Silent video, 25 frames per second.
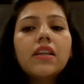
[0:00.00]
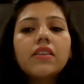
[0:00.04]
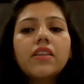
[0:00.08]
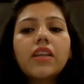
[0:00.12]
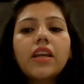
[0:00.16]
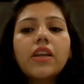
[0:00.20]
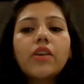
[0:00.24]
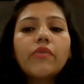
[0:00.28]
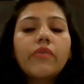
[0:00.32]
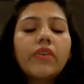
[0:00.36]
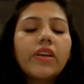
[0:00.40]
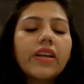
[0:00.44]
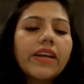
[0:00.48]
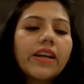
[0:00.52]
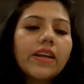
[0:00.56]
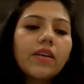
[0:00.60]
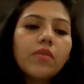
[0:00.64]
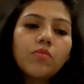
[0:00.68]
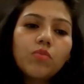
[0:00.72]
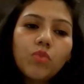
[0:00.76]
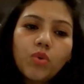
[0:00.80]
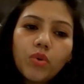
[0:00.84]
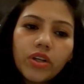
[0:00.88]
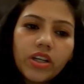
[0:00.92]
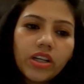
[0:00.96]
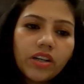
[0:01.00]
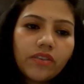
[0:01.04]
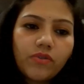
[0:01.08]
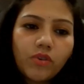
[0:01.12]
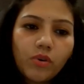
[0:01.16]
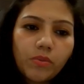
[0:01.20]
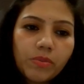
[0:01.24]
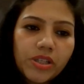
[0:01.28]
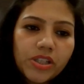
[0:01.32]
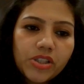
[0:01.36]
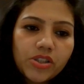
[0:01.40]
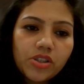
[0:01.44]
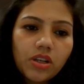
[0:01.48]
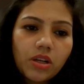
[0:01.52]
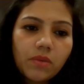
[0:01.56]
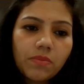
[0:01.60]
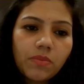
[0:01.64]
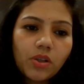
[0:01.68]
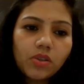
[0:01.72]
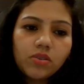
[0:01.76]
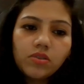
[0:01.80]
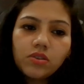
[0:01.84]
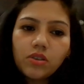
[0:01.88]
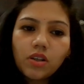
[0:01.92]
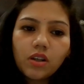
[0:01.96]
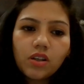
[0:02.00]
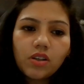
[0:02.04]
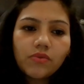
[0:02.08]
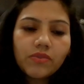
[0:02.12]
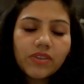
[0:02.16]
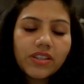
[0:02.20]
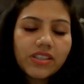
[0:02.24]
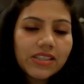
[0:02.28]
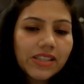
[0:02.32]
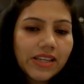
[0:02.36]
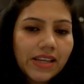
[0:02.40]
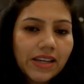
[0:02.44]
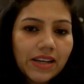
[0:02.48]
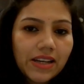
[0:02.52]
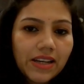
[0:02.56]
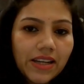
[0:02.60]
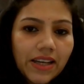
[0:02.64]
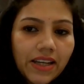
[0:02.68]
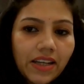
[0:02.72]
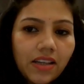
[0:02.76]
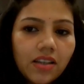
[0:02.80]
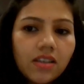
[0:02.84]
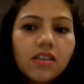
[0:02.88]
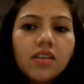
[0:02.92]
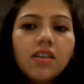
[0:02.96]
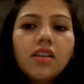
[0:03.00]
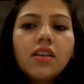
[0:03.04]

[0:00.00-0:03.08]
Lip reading: There you will get more information about Southwest Airline